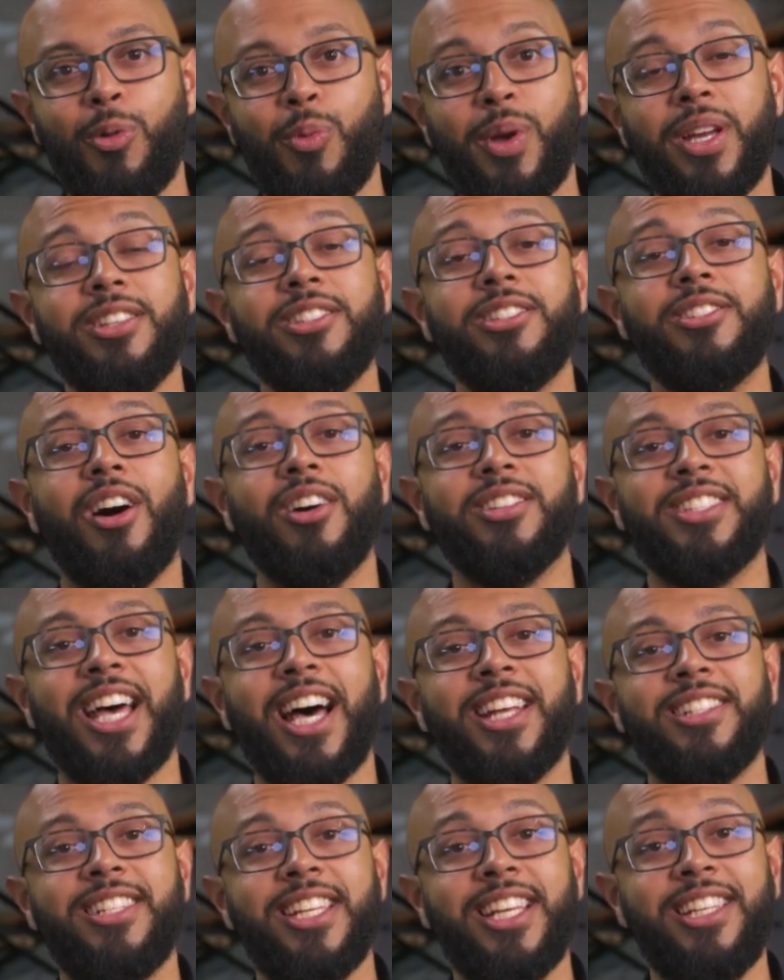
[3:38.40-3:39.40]
we can start to
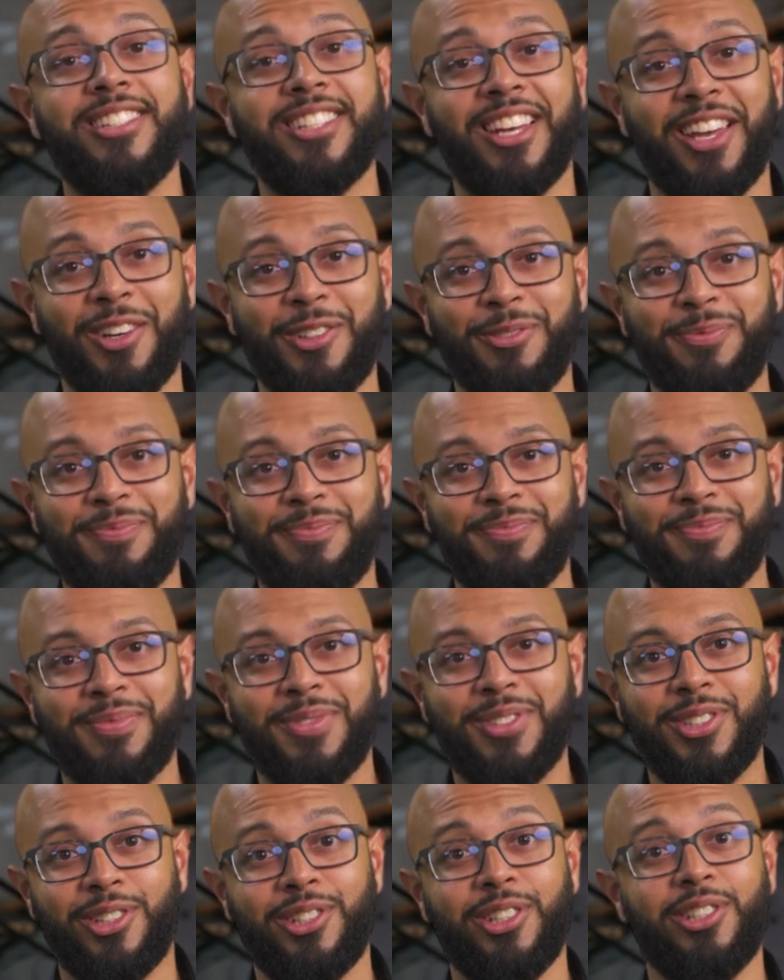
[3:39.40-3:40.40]
add detail,
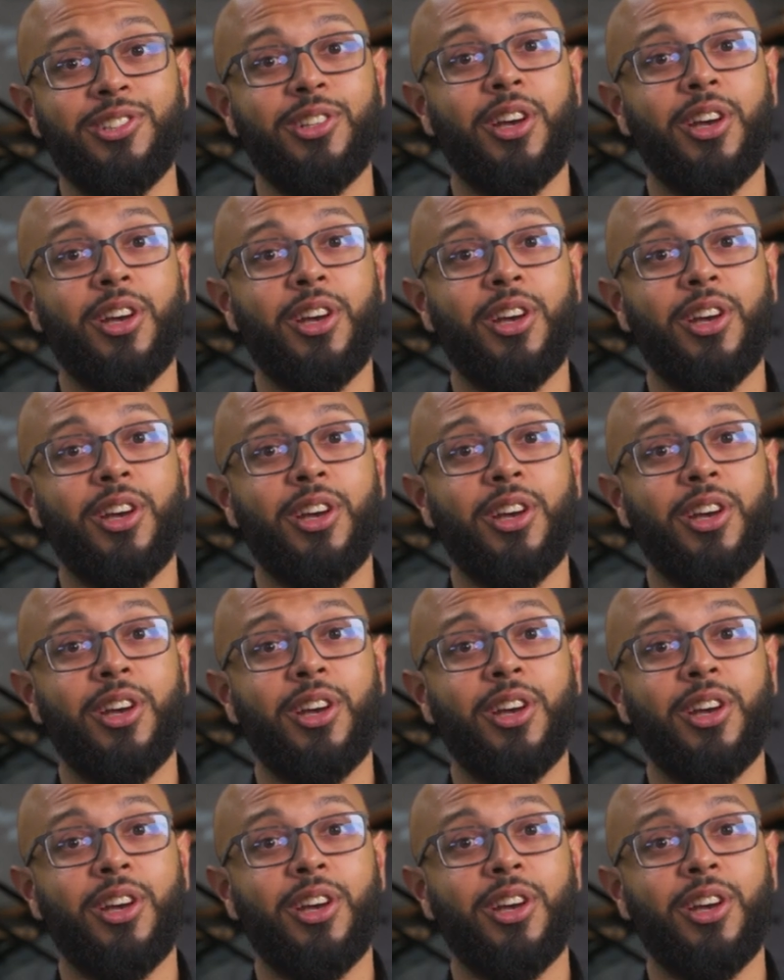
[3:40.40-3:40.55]
such as